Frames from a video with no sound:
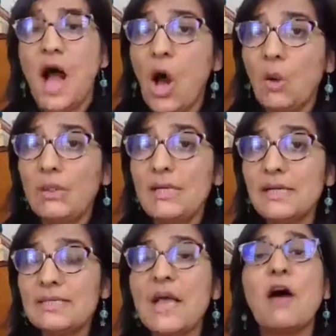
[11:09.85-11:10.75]
how
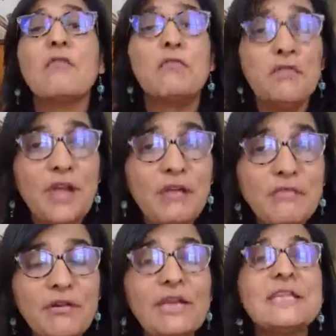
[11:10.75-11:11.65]
does our
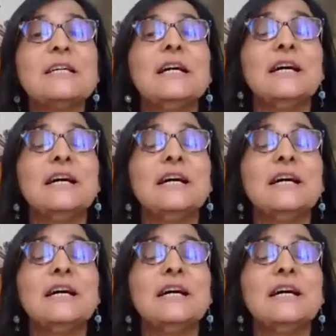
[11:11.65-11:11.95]
favorite